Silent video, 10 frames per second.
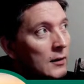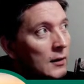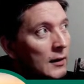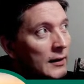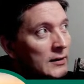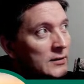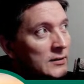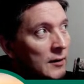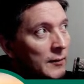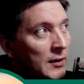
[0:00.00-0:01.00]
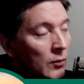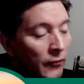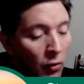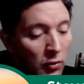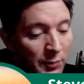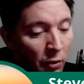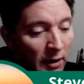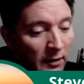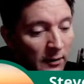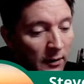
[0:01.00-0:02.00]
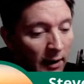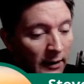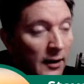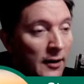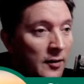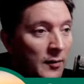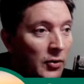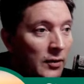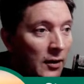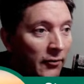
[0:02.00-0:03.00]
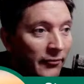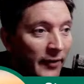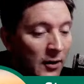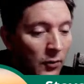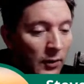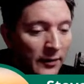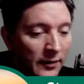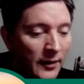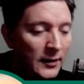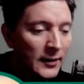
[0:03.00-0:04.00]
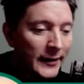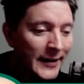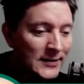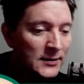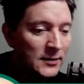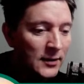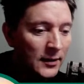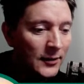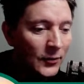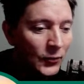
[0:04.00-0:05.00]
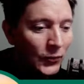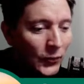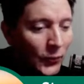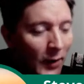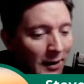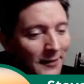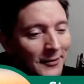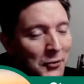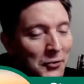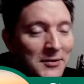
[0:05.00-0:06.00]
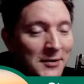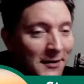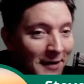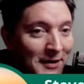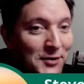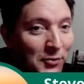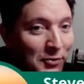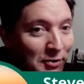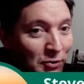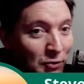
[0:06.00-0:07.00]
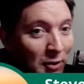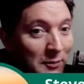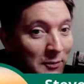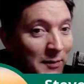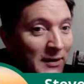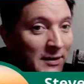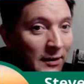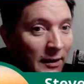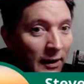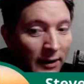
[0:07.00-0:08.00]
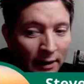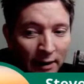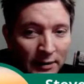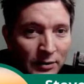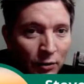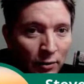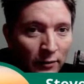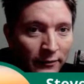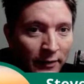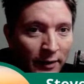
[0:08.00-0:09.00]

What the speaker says: It is. I mean, we've all spoken at length about the cup final, and I think yesterday when Lawrence and Natasha were on the show, it was basically a case of